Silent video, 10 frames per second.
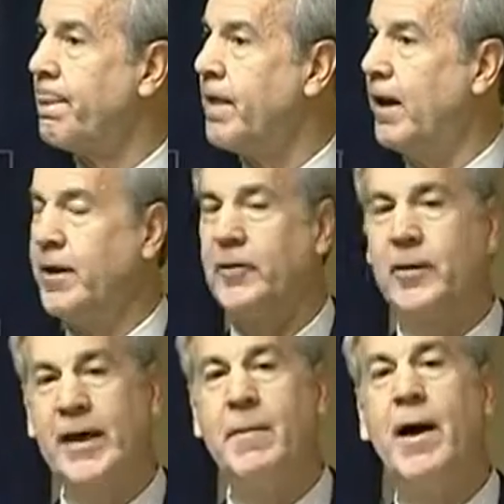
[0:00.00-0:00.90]
And Delta
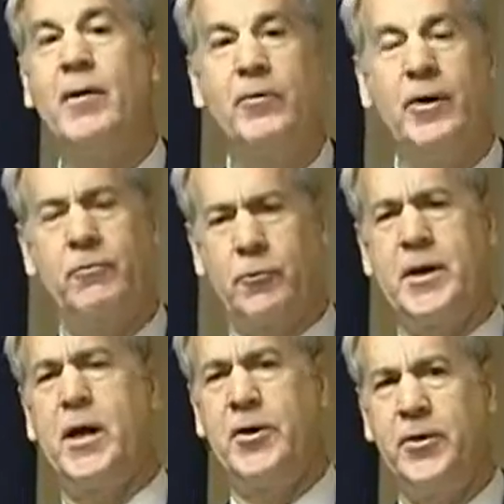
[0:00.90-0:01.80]
came out and said
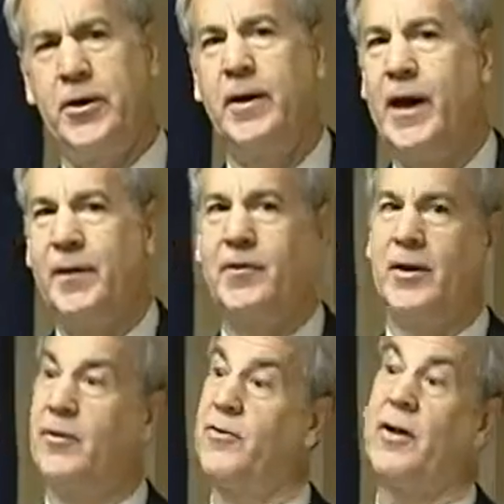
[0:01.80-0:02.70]
300, and now they
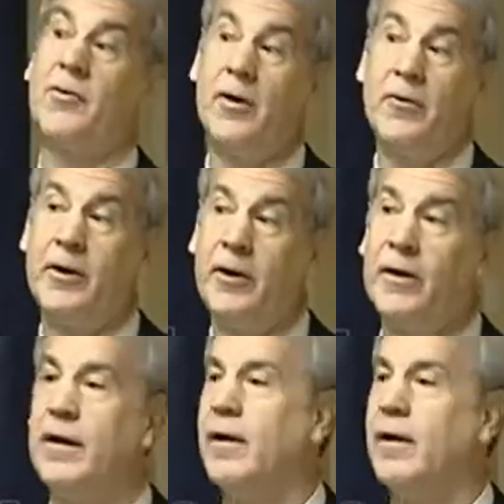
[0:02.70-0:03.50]
said 600.